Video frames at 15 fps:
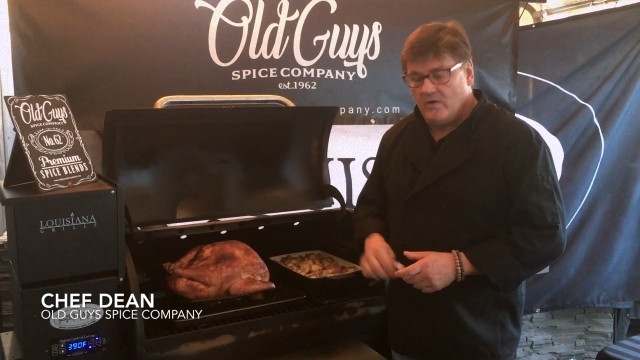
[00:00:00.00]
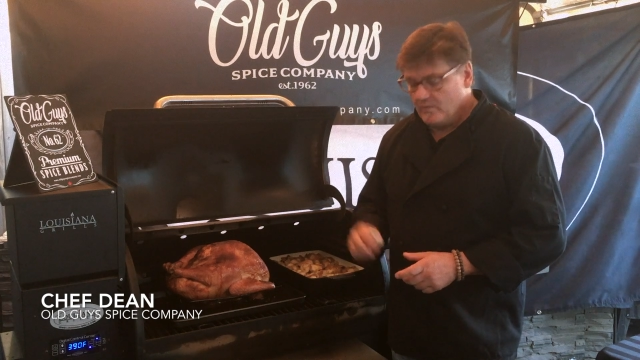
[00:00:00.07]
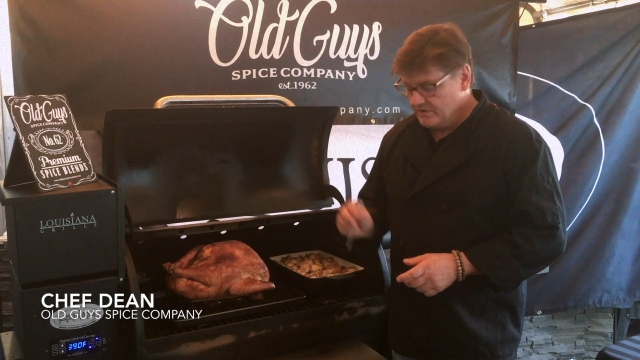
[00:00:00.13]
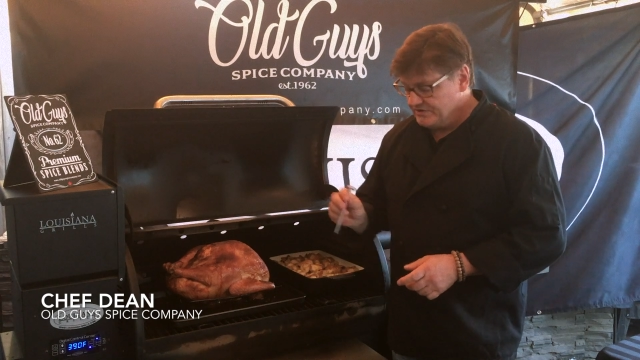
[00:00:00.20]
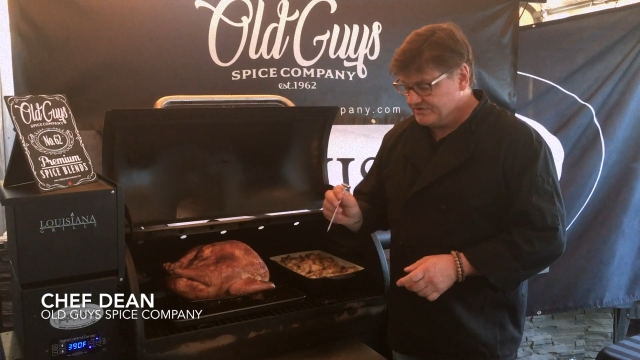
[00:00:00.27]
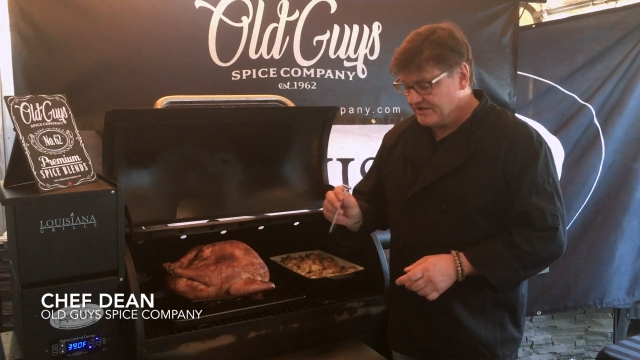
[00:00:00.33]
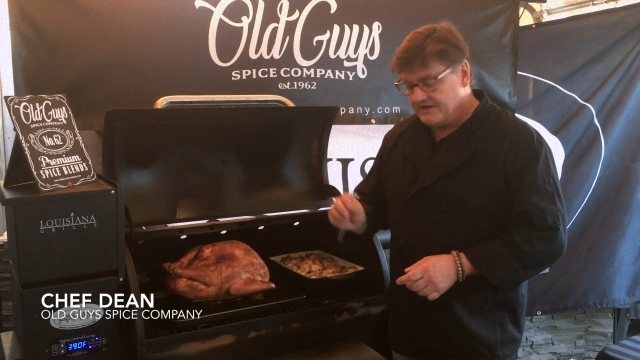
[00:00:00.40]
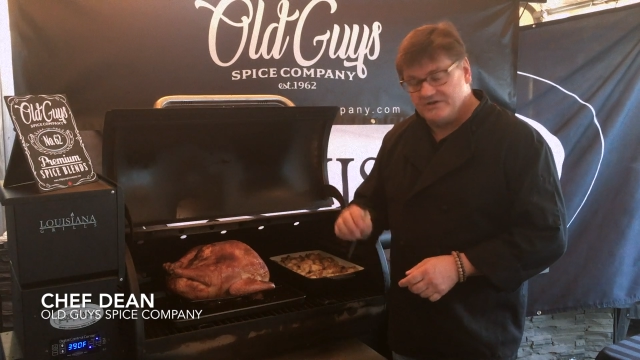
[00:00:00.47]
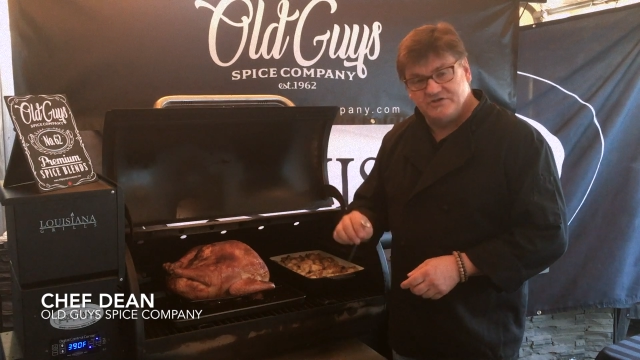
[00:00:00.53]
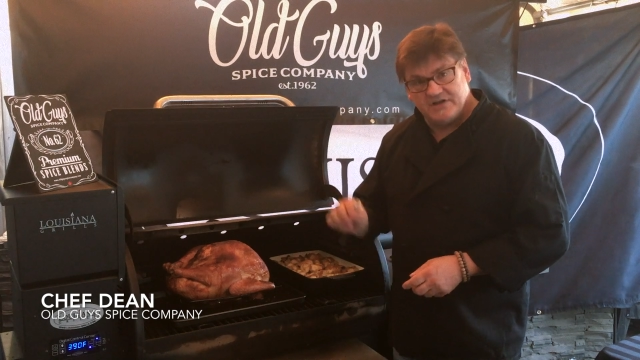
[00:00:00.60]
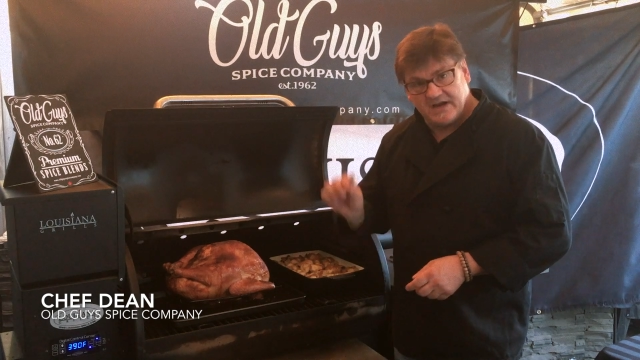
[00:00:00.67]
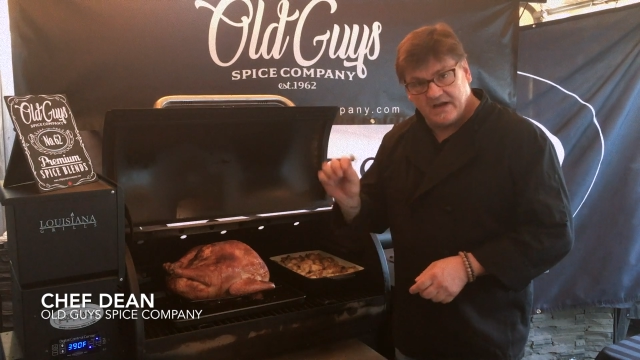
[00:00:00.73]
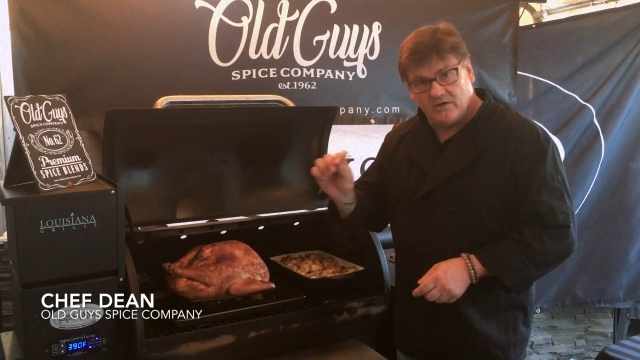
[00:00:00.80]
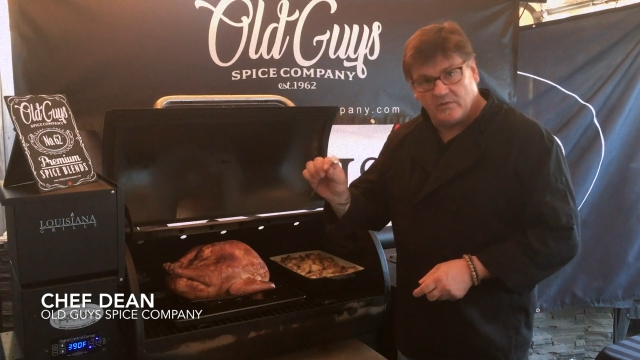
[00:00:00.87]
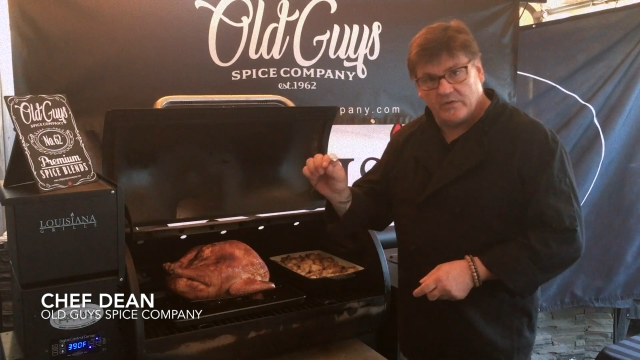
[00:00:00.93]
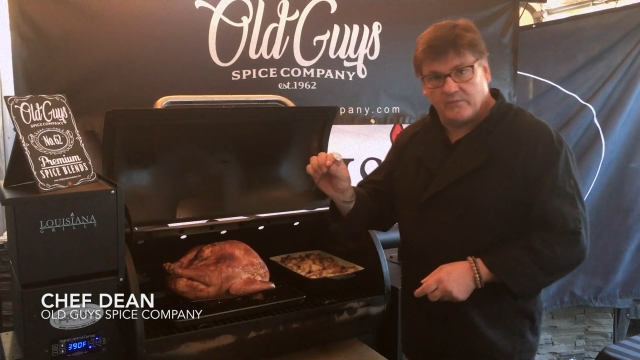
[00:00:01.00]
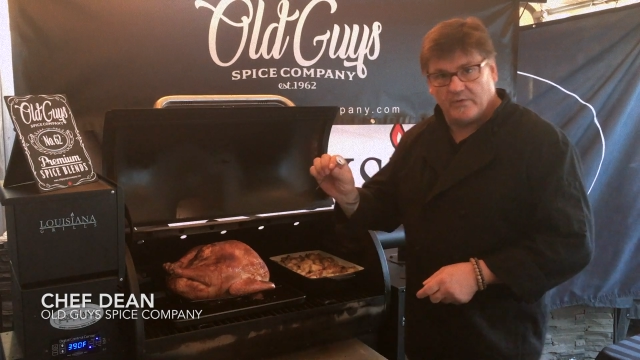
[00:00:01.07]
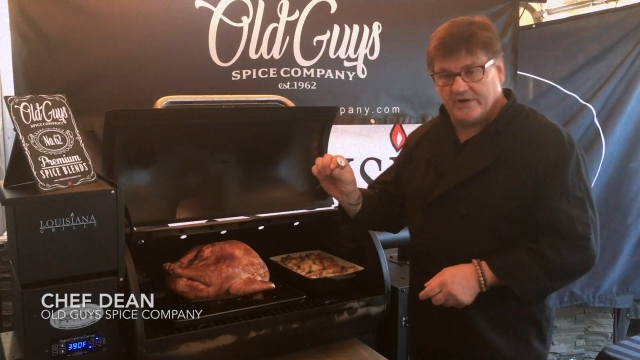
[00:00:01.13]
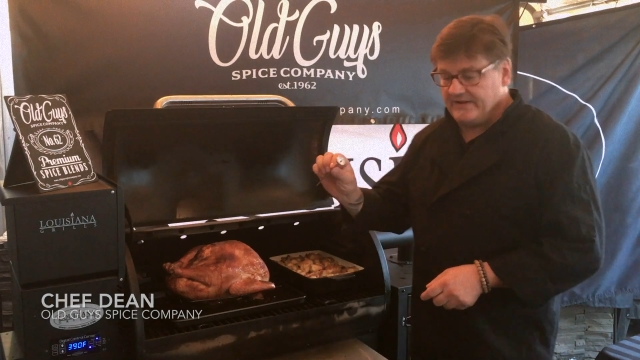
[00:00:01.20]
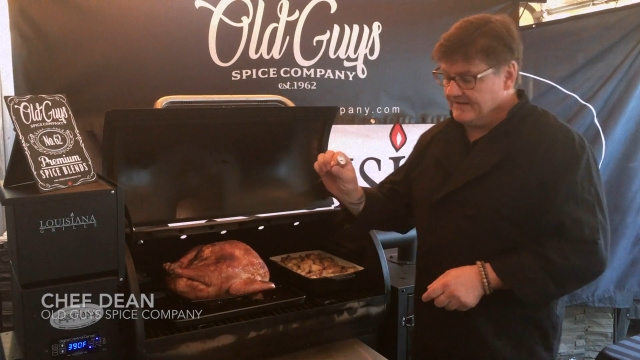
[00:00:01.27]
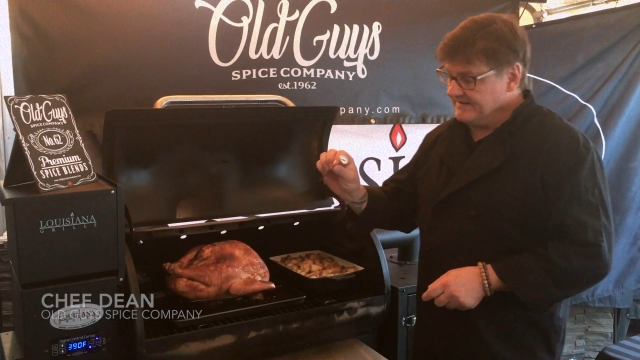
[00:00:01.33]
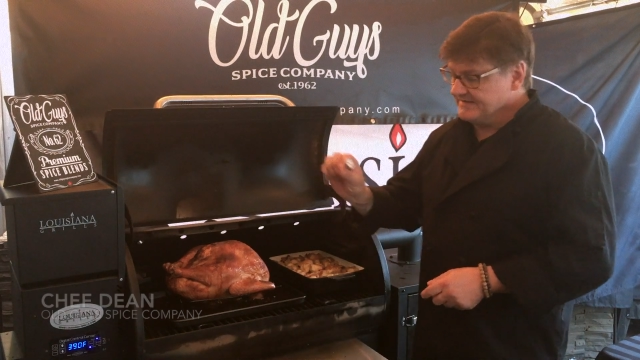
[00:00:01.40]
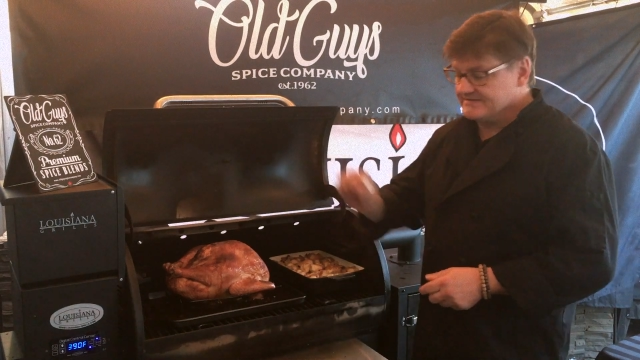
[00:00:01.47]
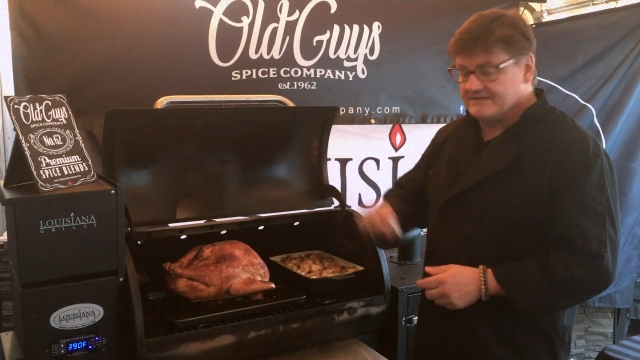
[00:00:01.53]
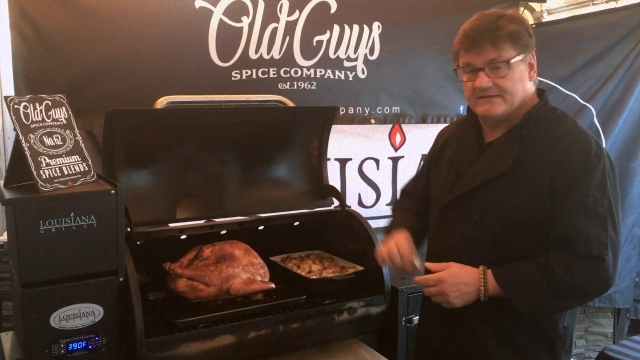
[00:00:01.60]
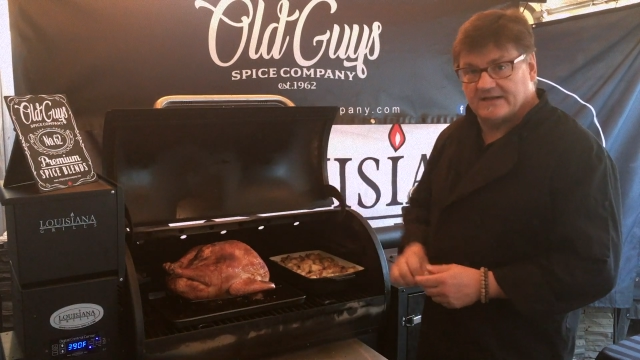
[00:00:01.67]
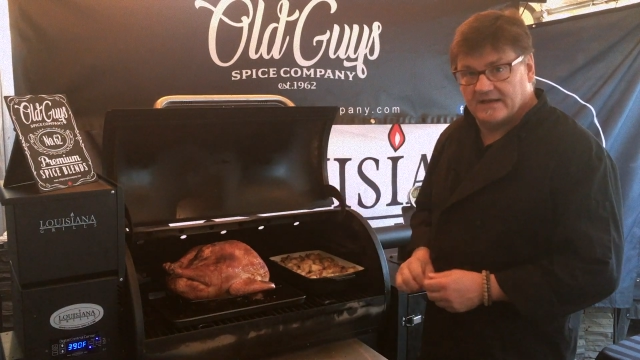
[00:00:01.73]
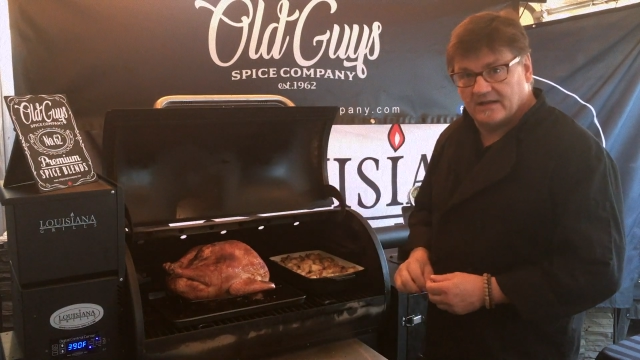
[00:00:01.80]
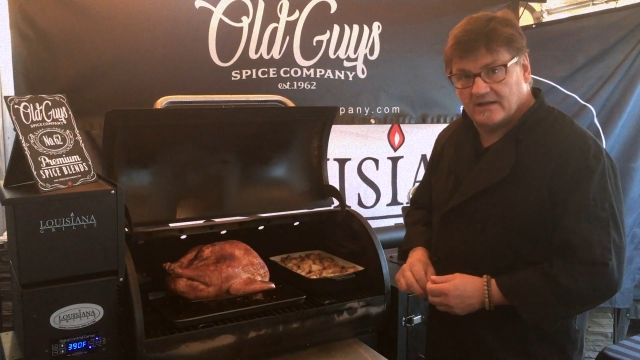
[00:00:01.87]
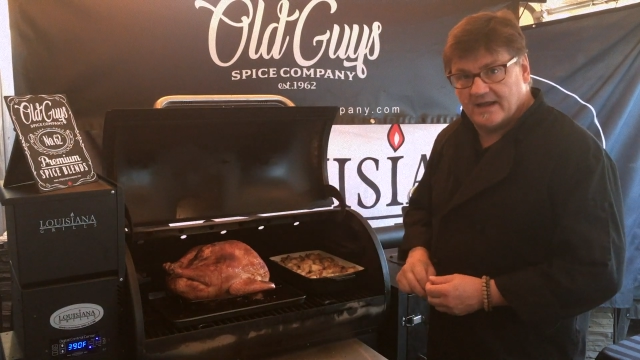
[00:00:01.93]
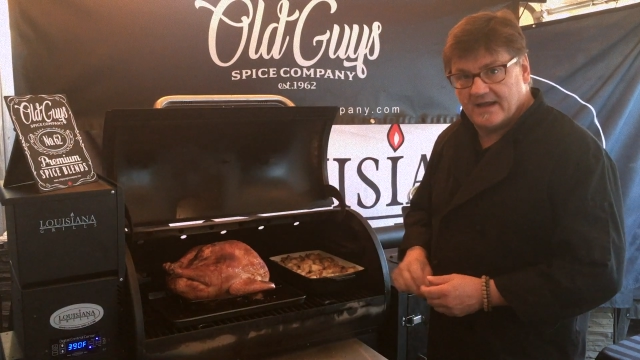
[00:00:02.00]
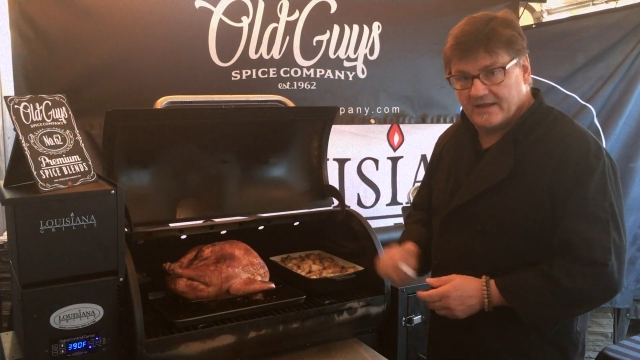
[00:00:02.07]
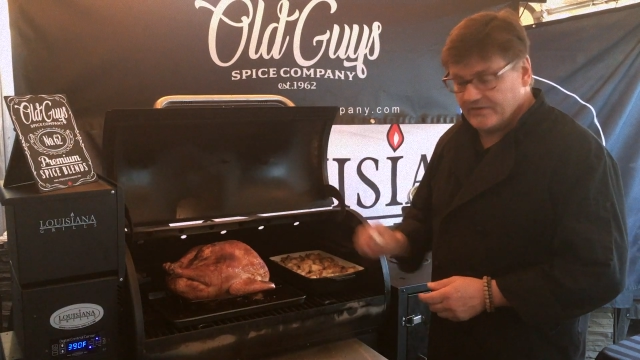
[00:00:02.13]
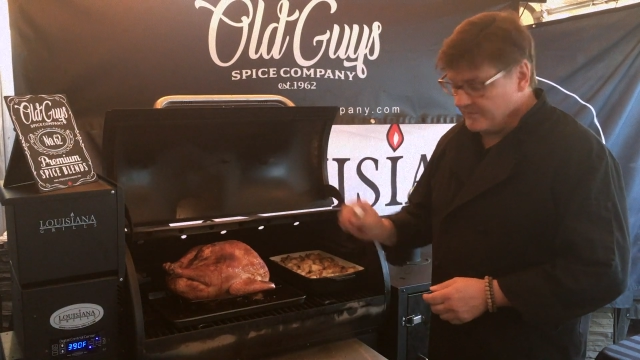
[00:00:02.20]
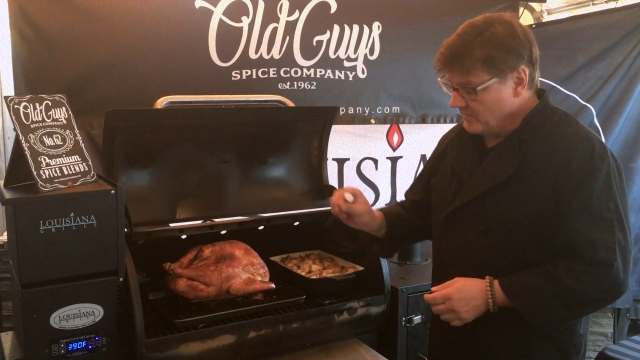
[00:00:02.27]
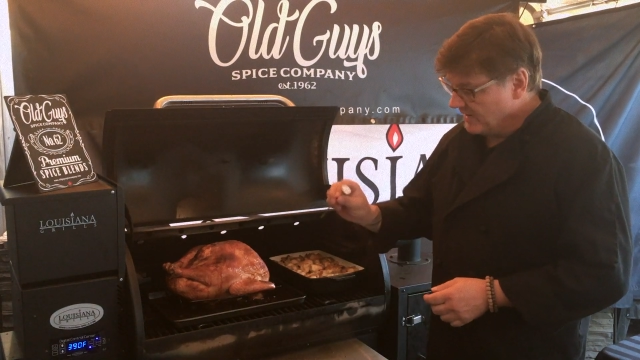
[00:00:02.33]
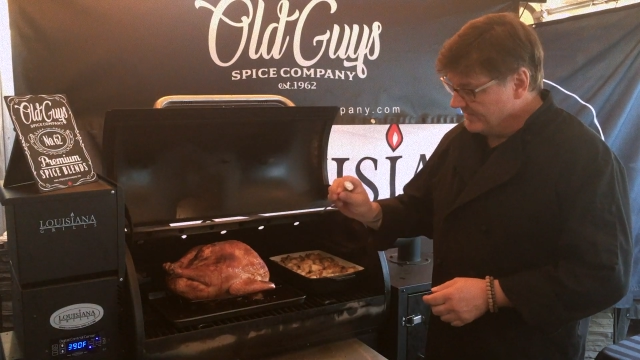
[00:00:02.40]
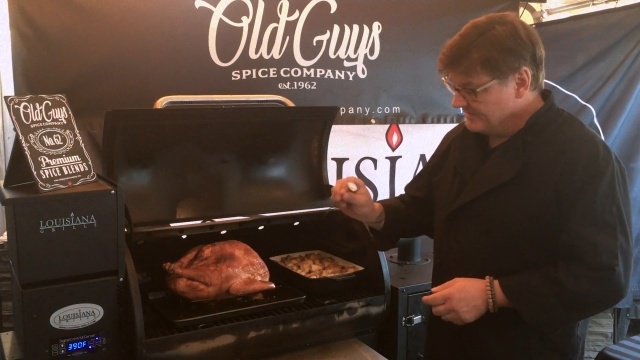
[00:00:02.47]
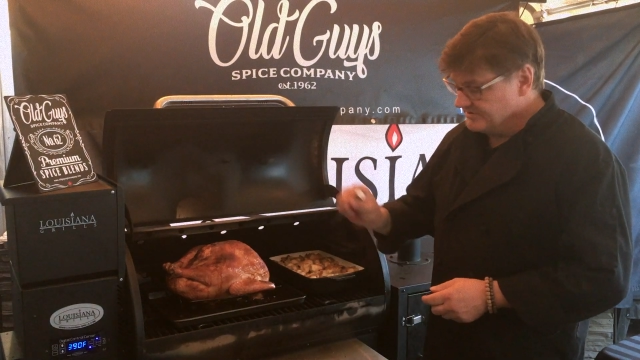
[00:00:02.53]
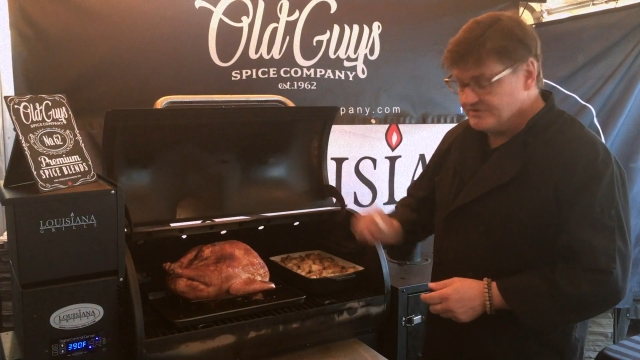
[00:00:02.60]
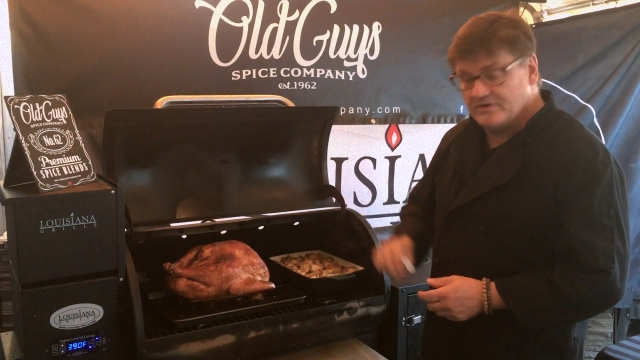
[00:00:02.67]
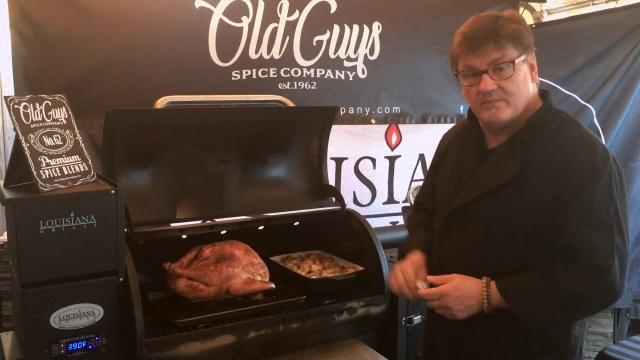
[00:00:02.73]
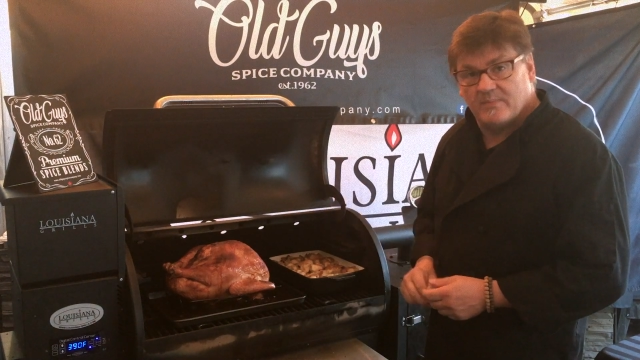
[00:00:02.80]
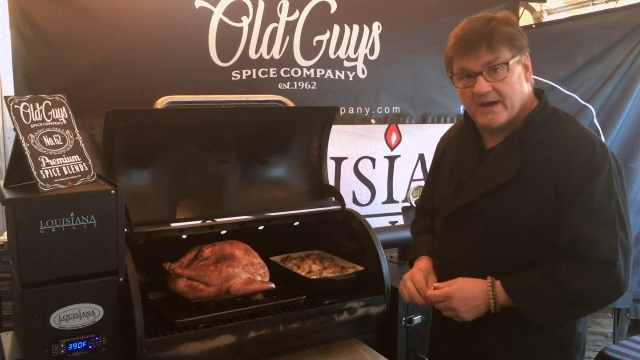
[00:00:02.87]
We're just going to check it with one of these little thermometers you can